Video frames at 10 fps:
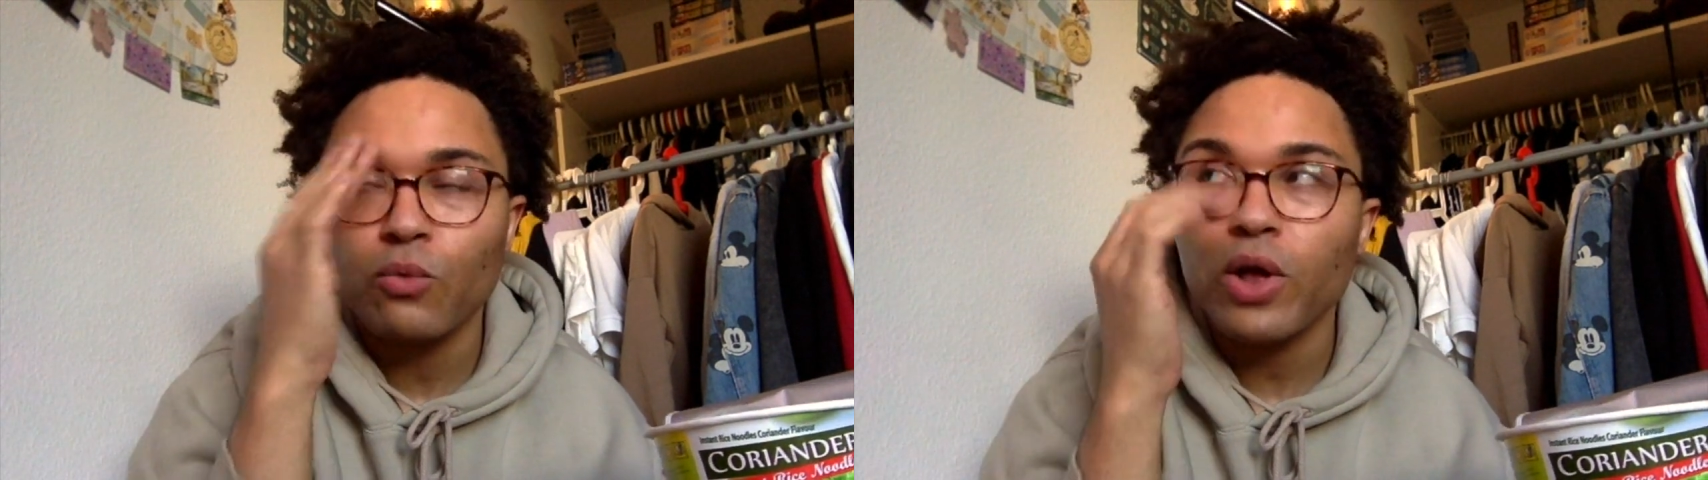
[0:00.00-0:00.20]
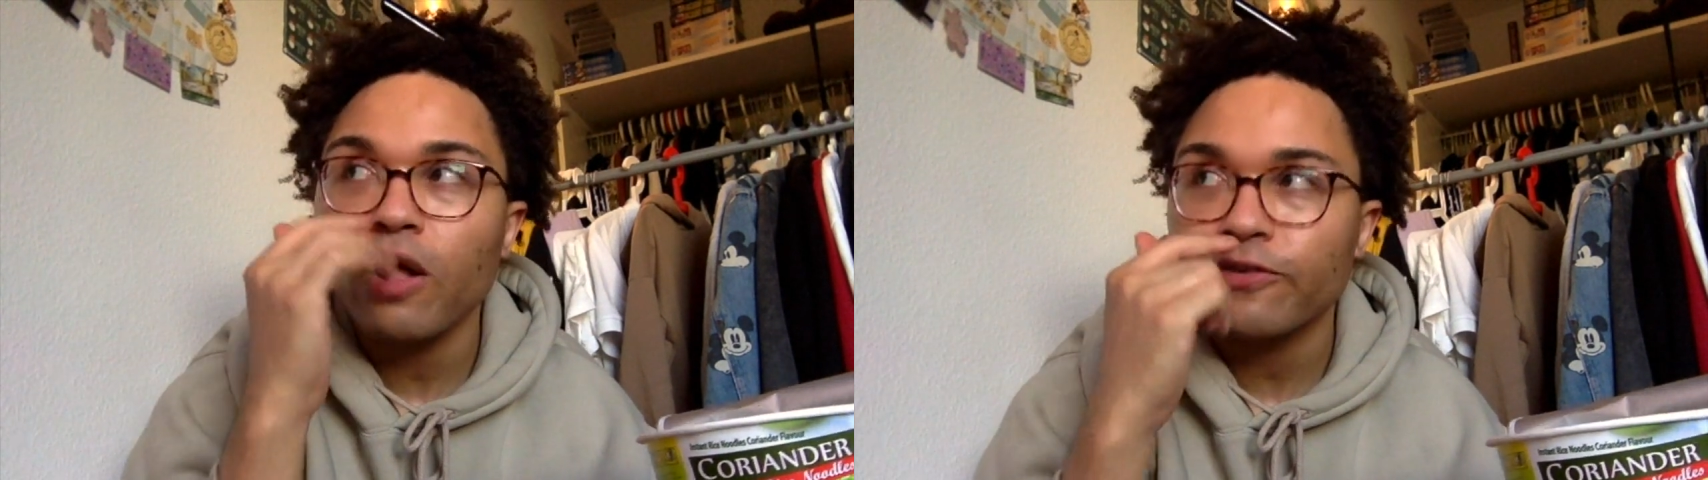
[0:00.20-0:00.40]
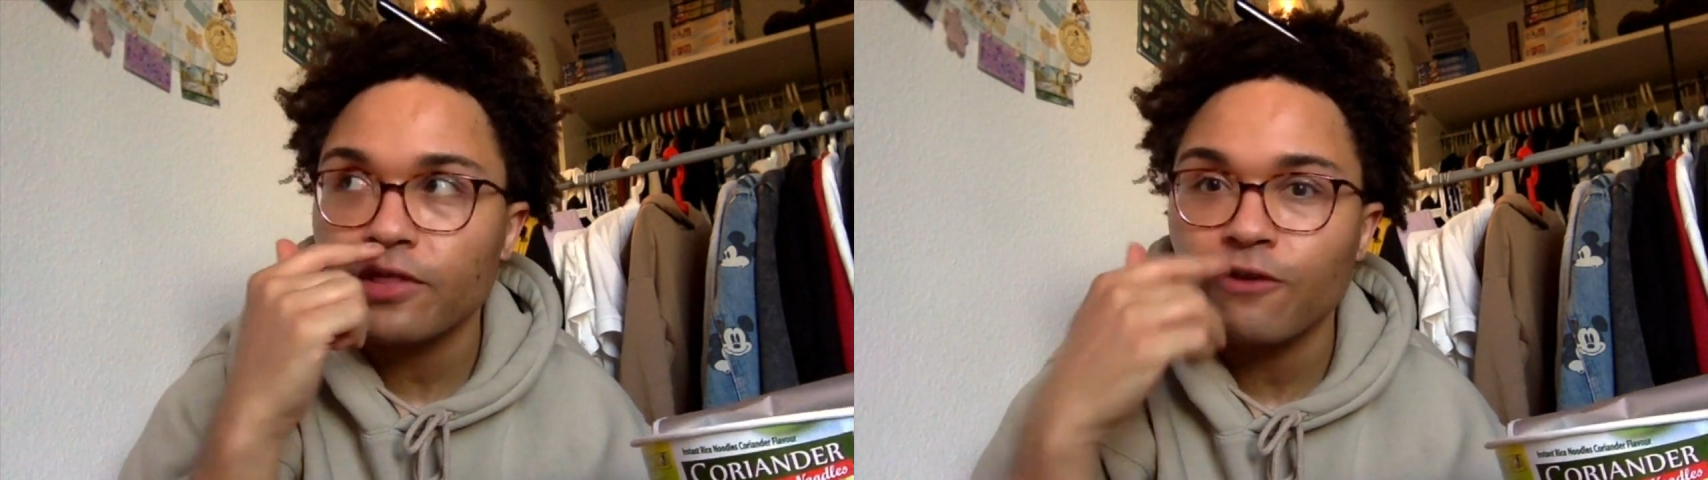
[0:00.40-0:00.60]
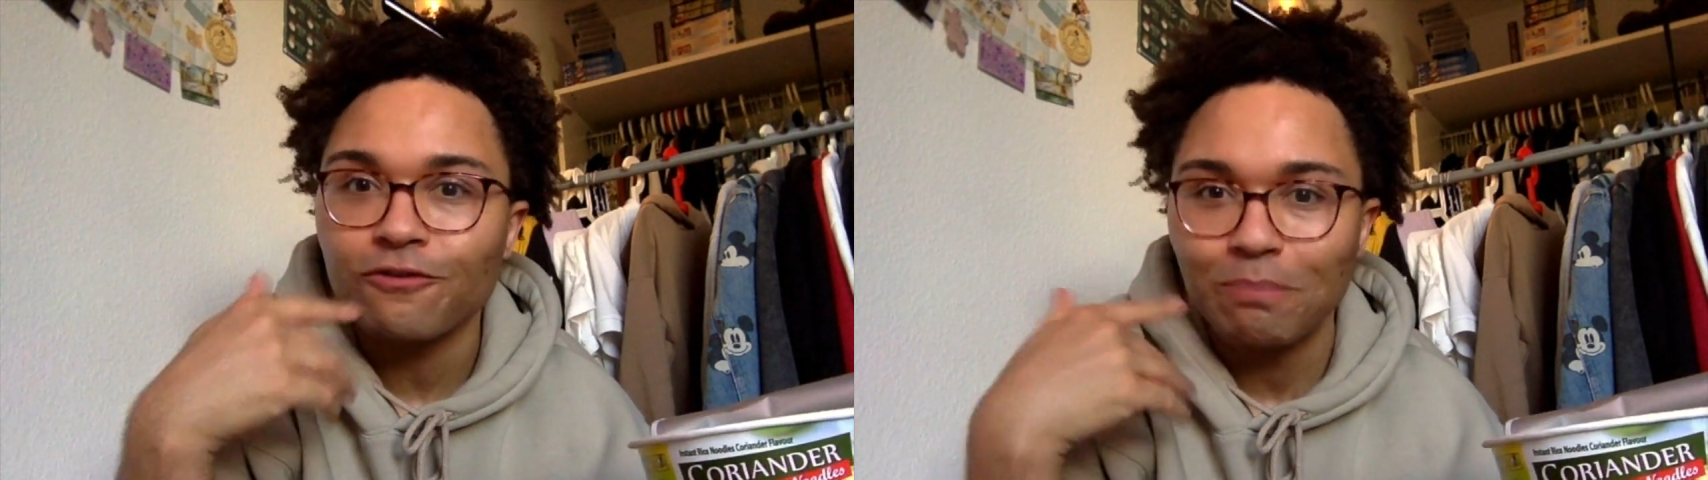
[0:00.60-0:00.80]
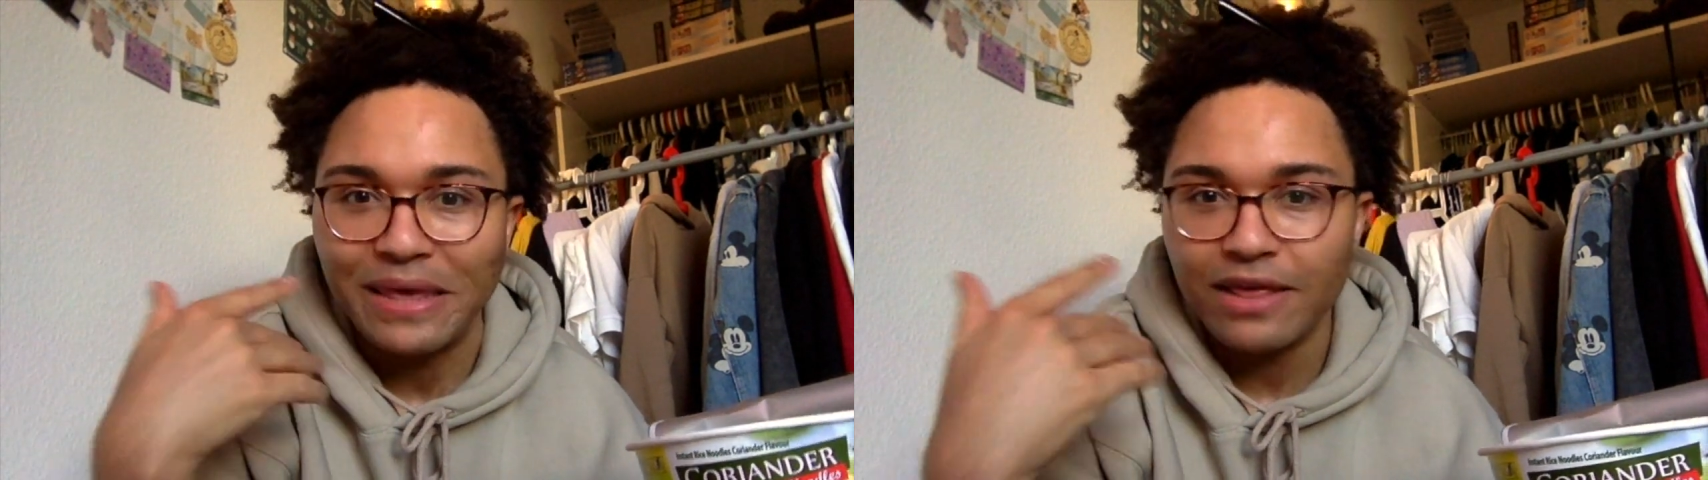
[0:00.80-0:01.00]
We also
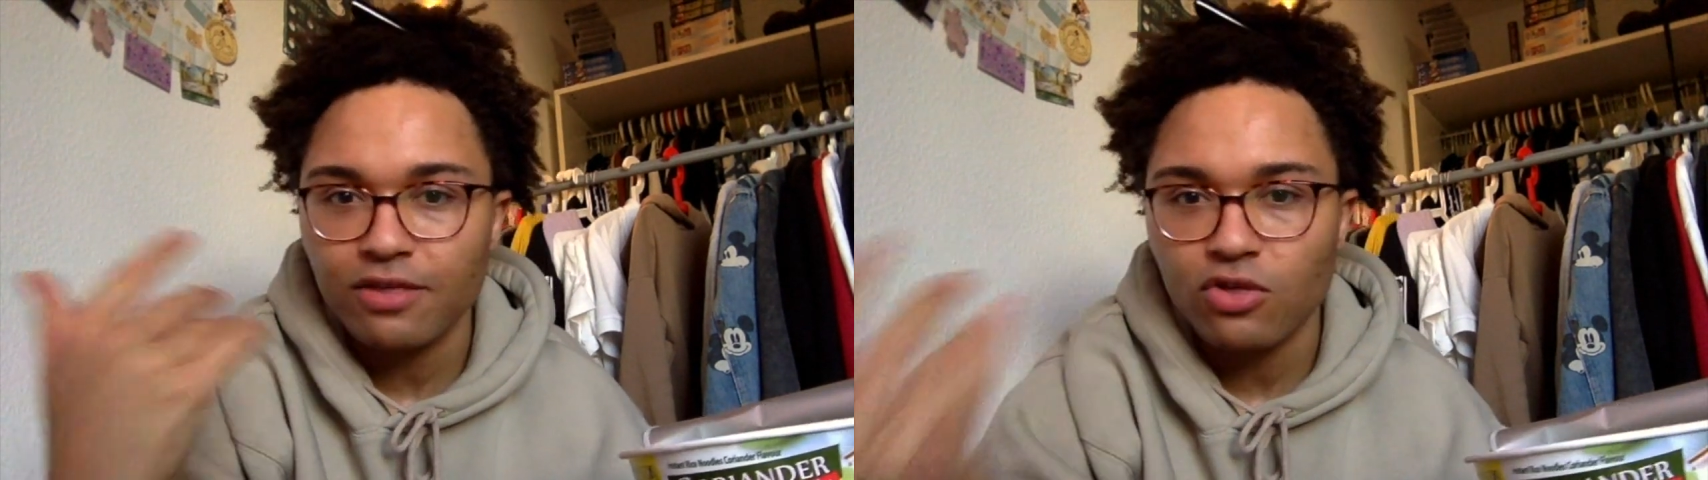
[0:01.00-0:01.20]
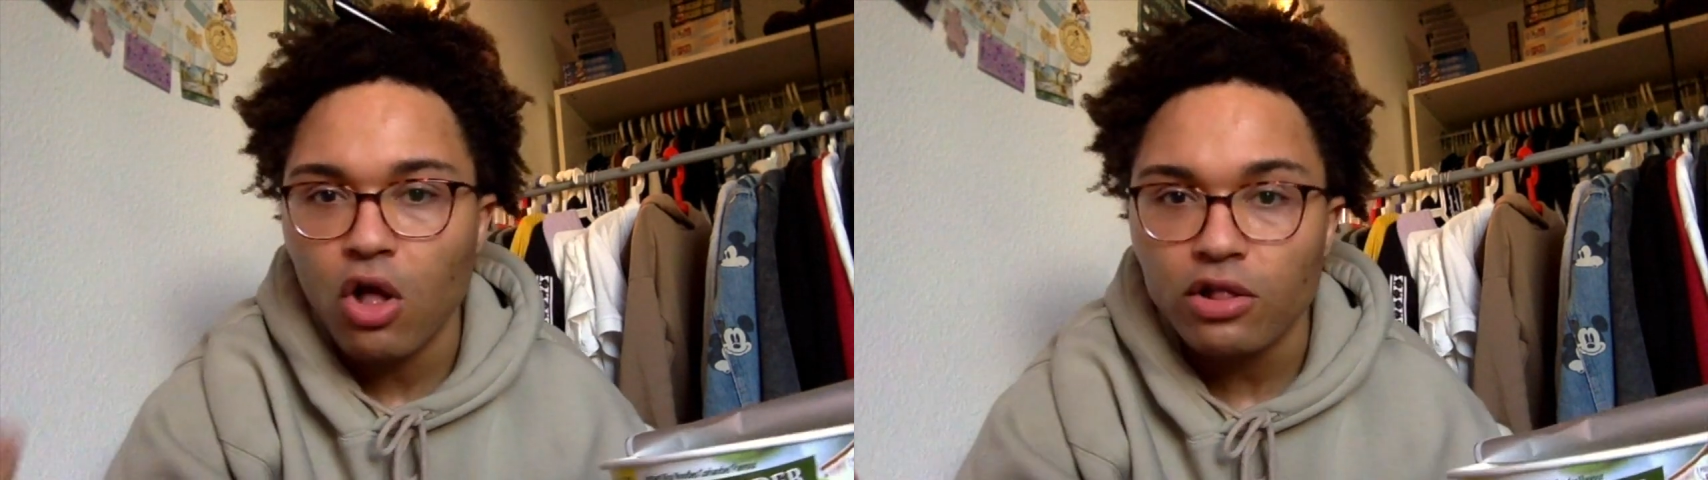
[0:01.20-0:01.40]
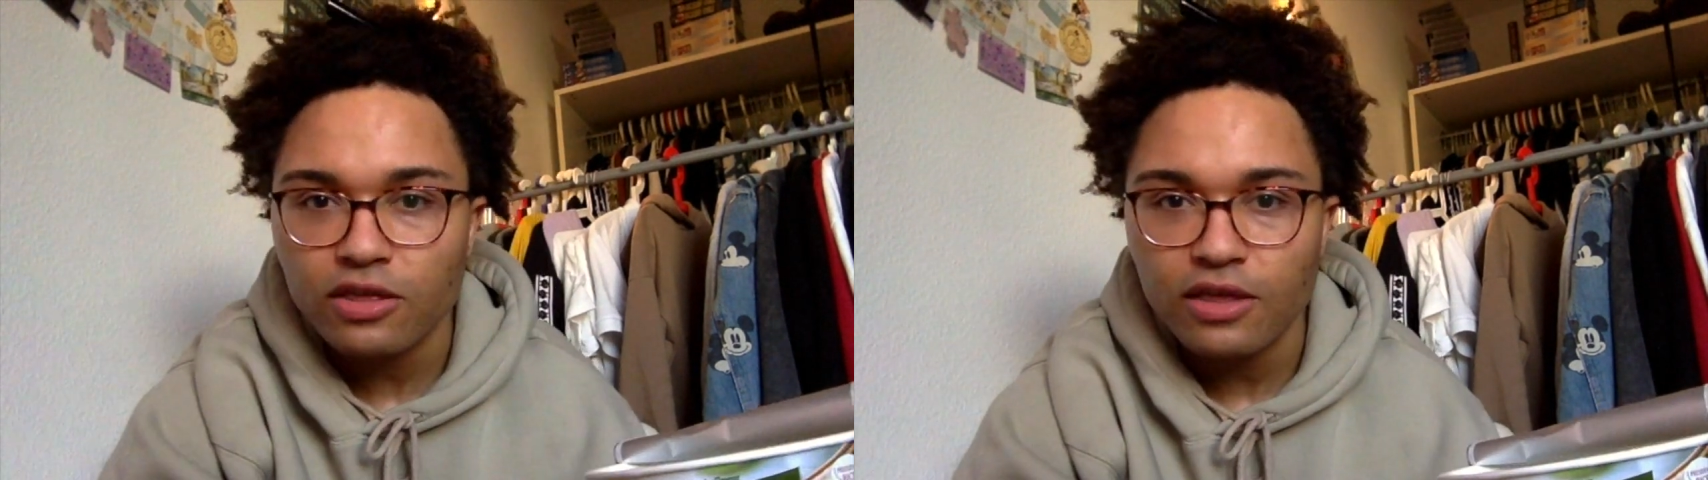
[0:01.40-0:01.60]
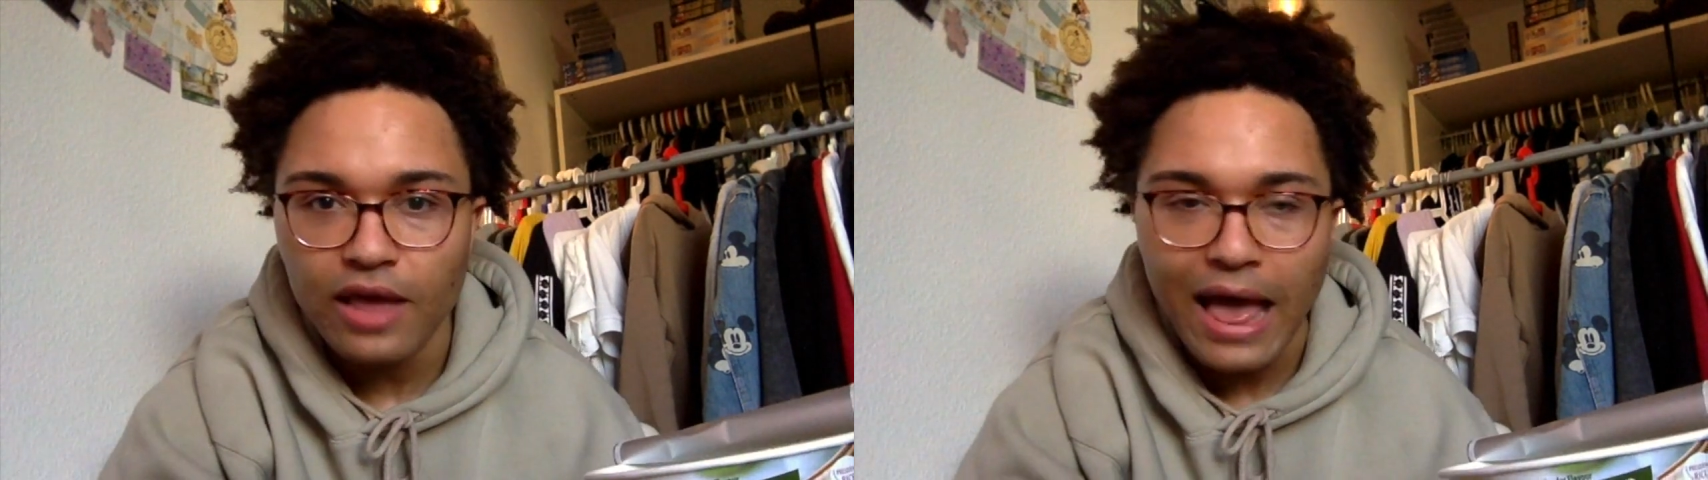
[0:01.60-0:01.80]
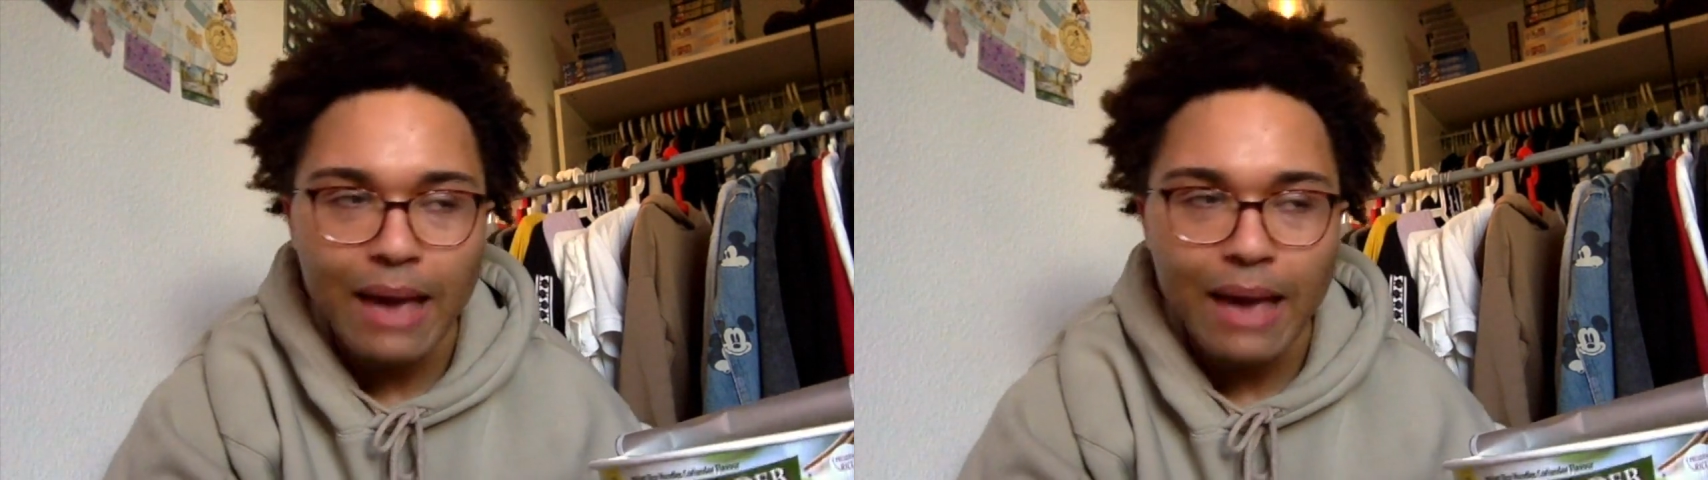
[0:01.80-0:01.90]
love being salty.